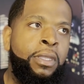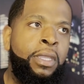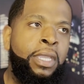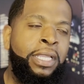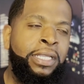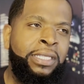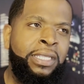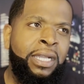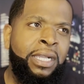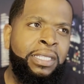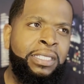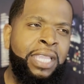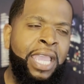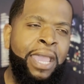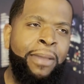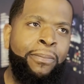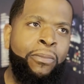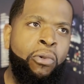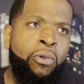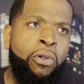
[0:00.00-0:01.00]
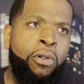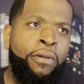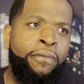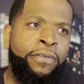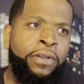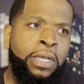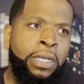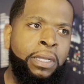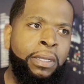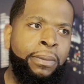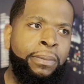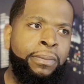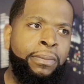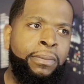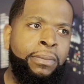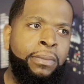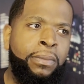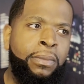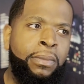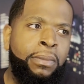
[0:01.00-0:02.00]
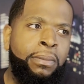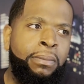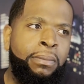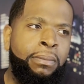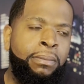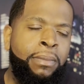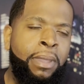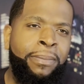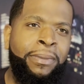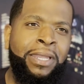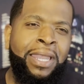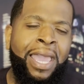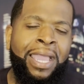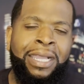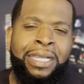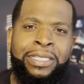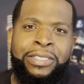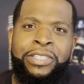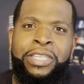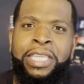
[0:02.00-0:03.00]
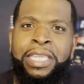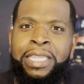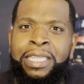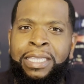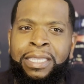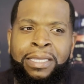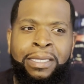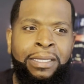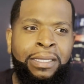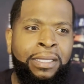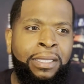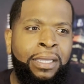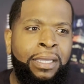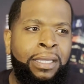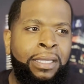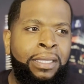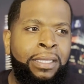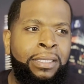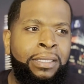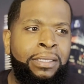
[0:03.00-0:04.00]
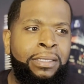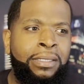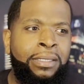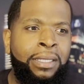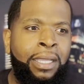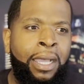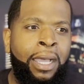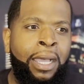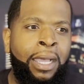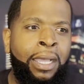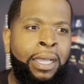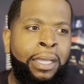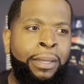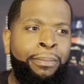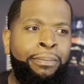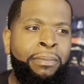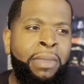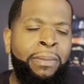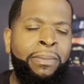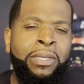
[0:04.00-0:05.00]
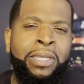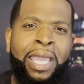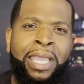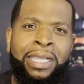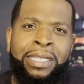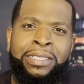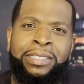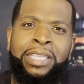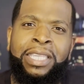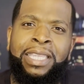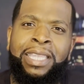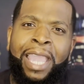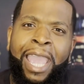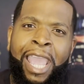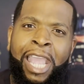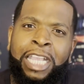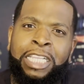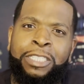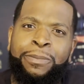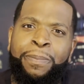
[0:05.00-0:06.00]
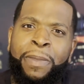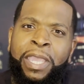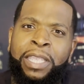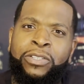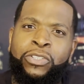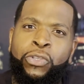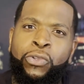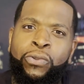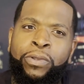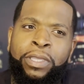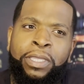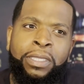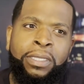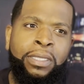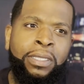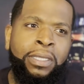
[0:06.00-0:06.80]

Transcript: it does have more of a maybe like a tea, maybe like a tea aspect to it,